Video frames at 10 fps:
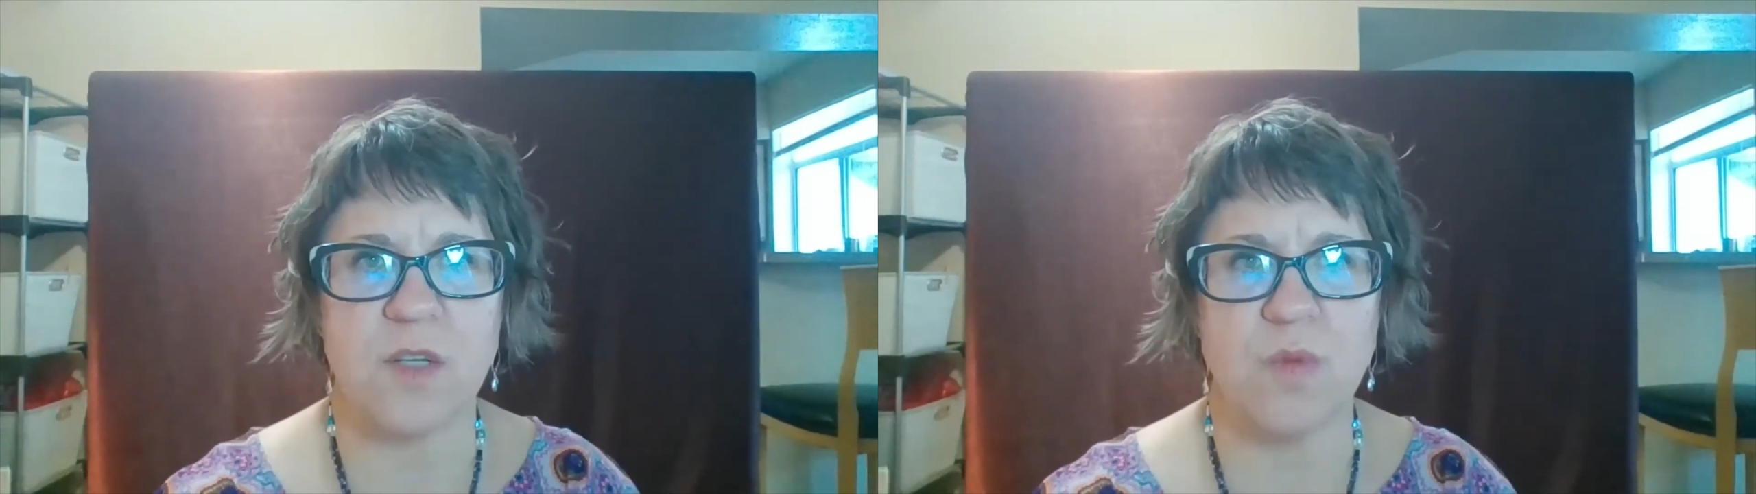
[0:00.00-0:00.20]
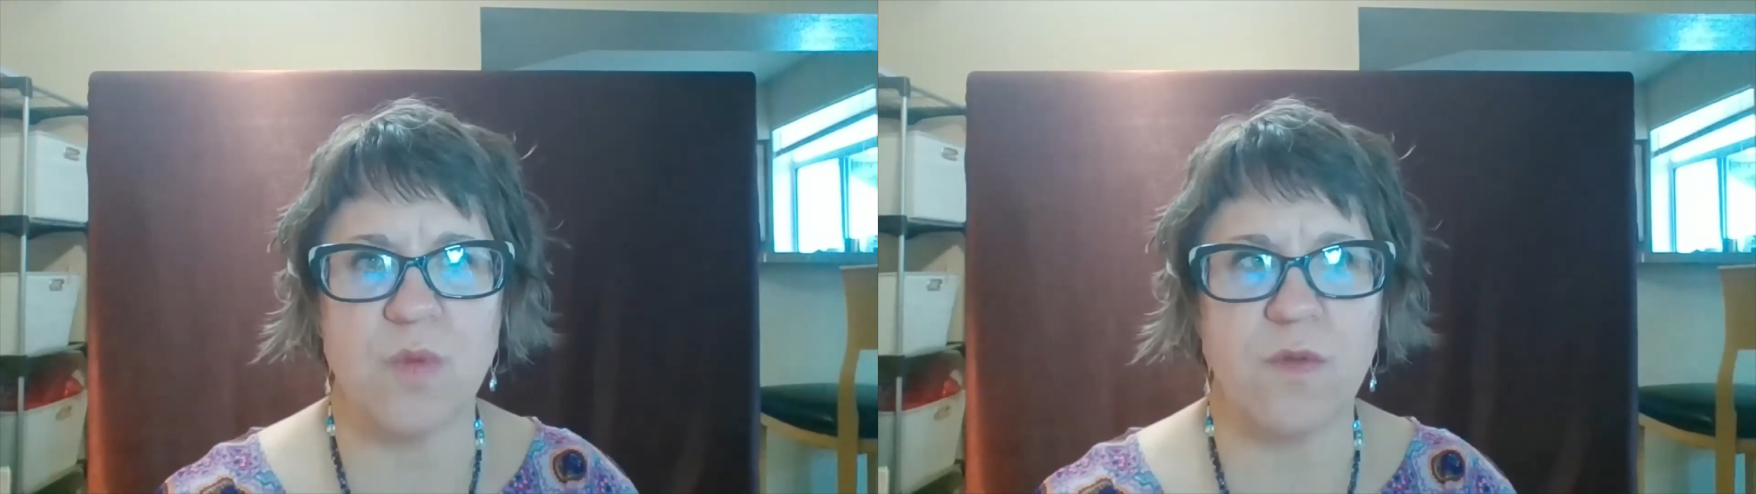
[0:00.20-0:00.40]

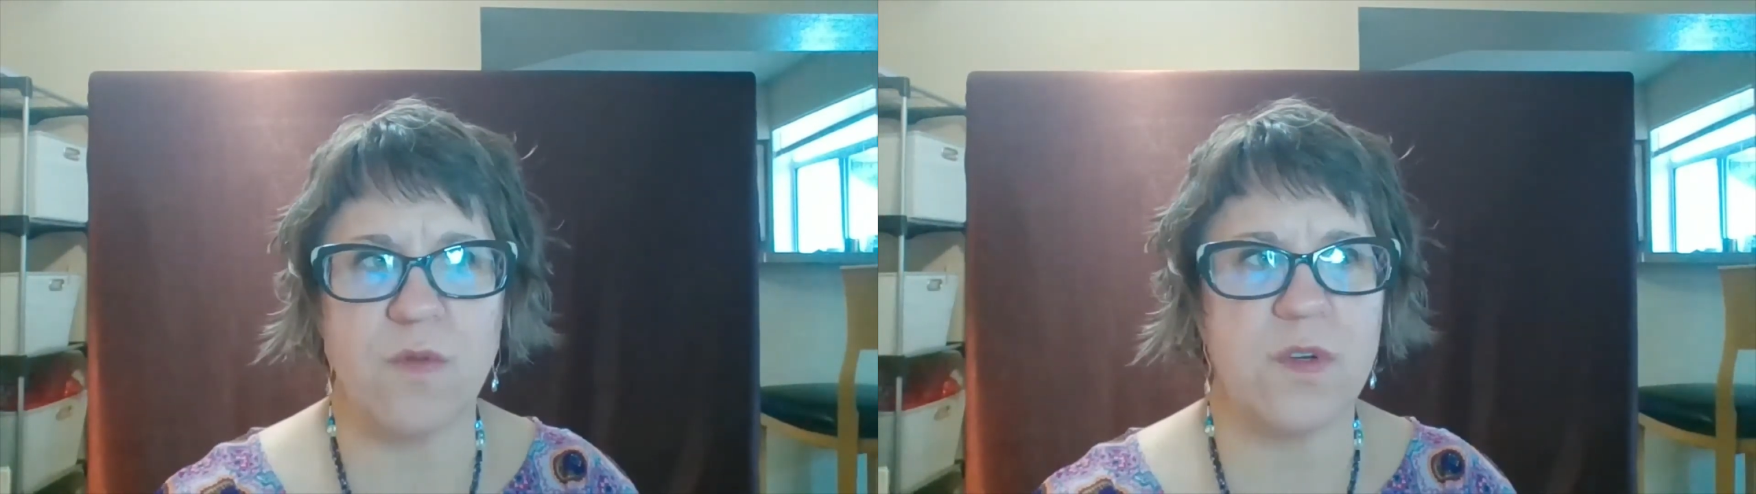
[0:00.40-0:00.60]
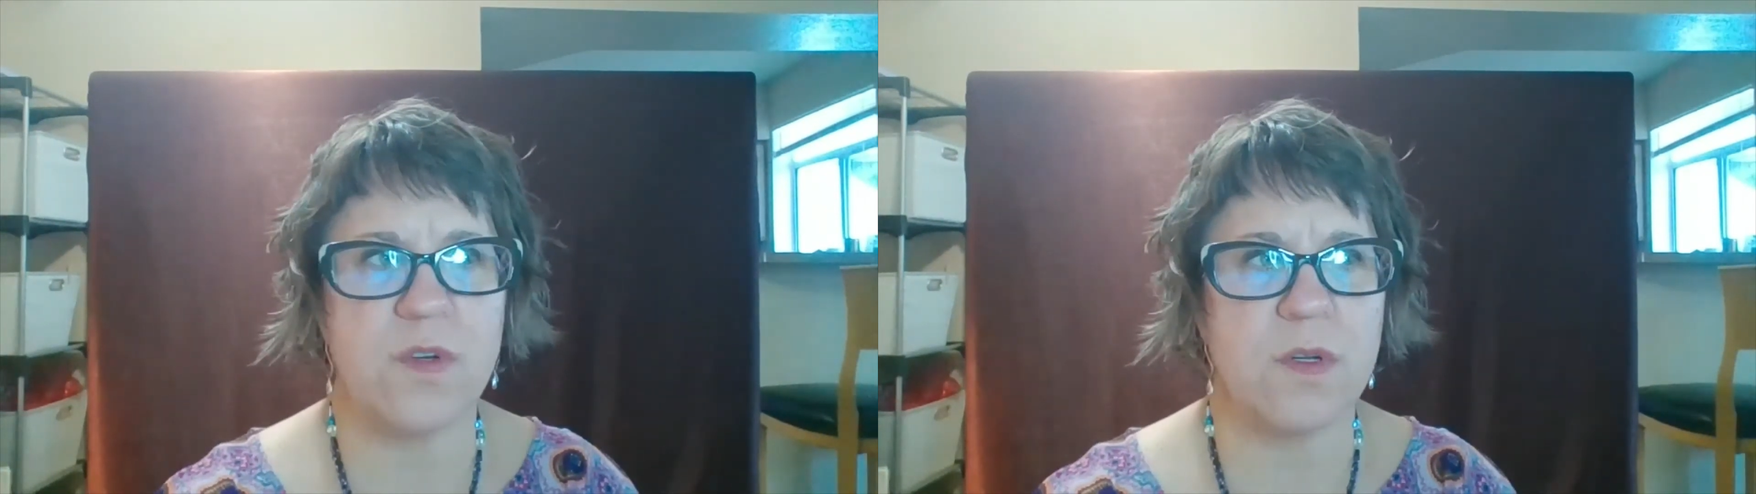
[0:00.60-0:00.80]

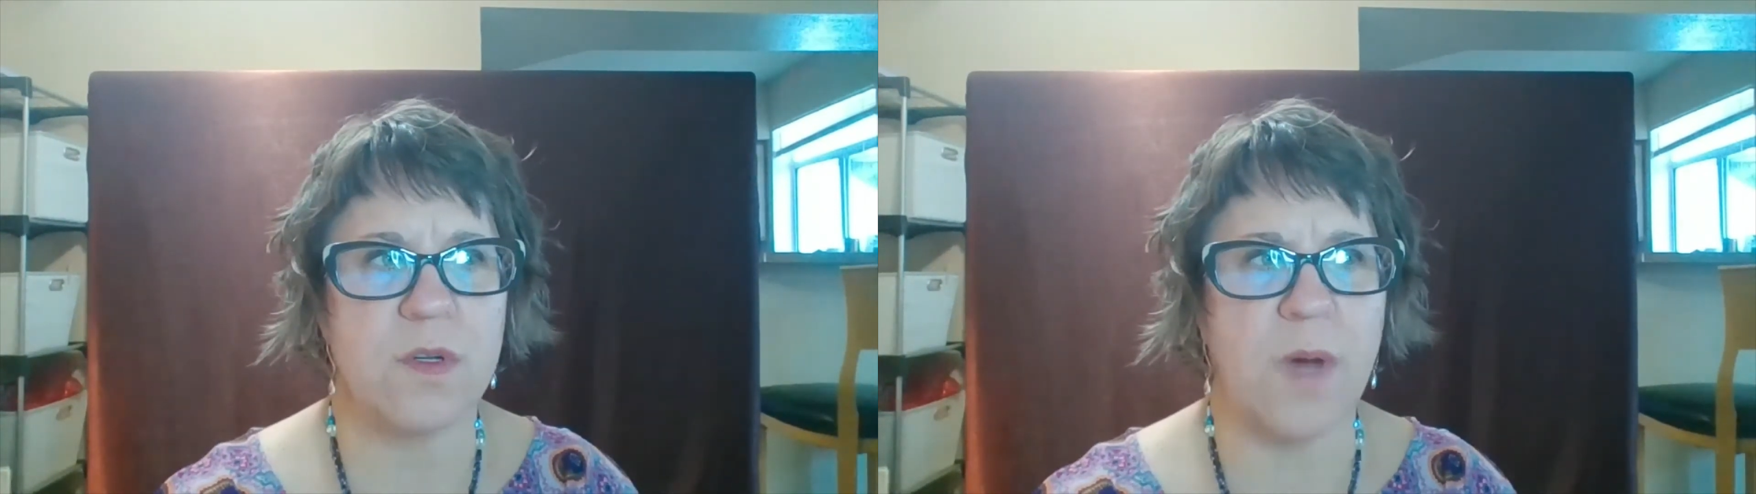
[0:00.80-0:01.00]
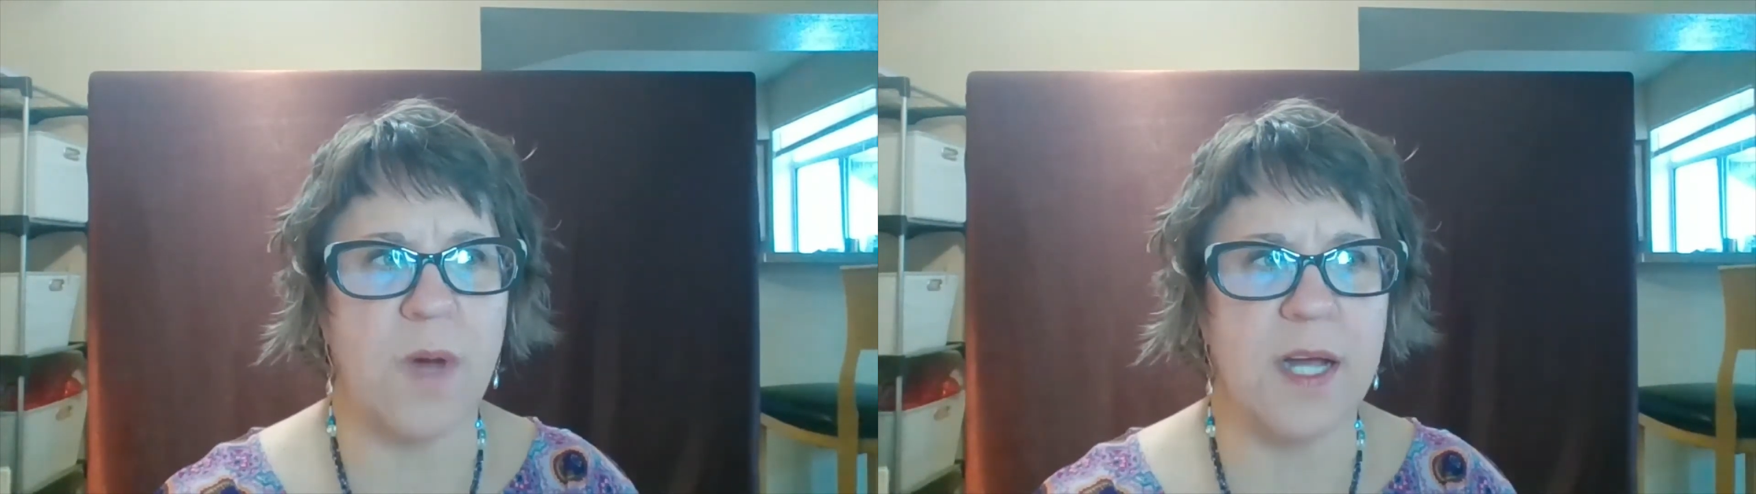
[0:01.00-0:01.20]
moved
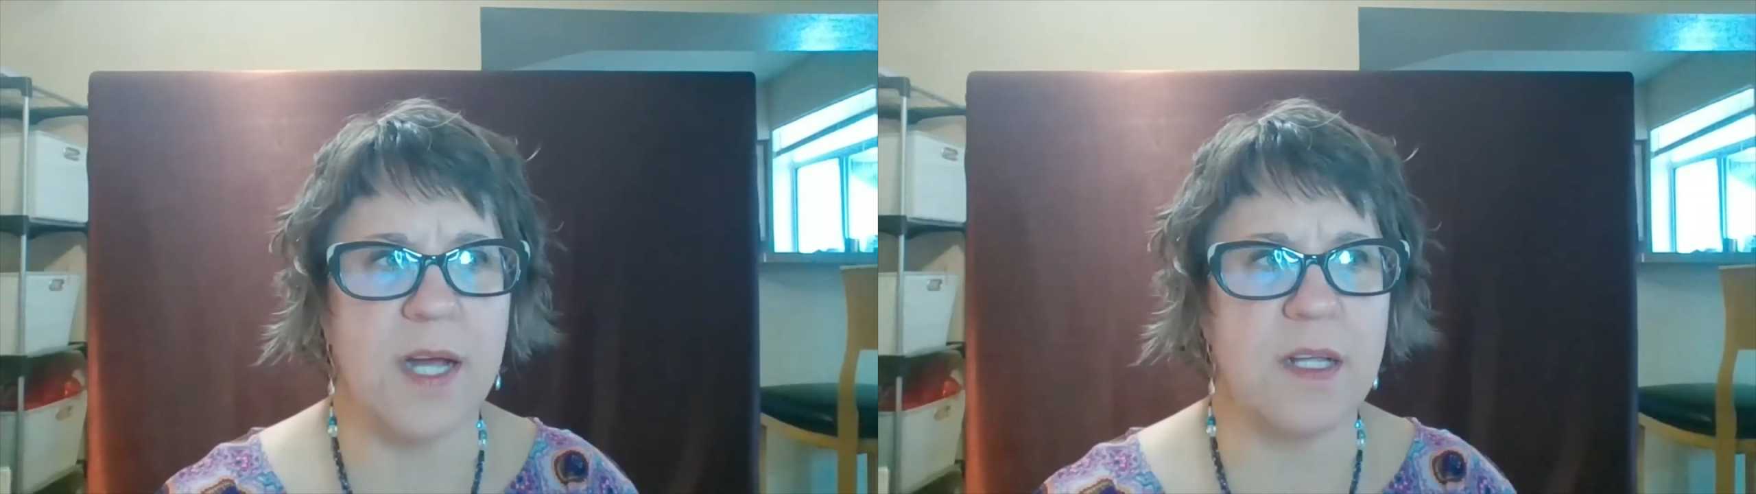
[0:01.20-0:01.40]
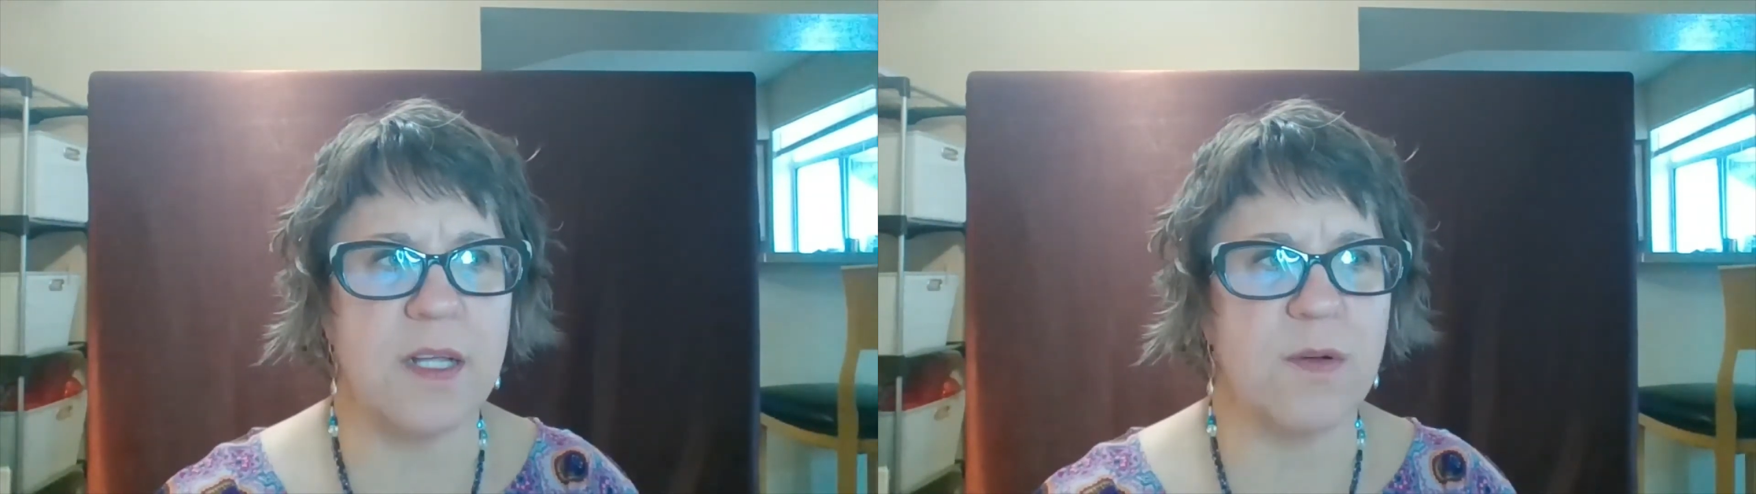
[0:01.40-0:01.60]
by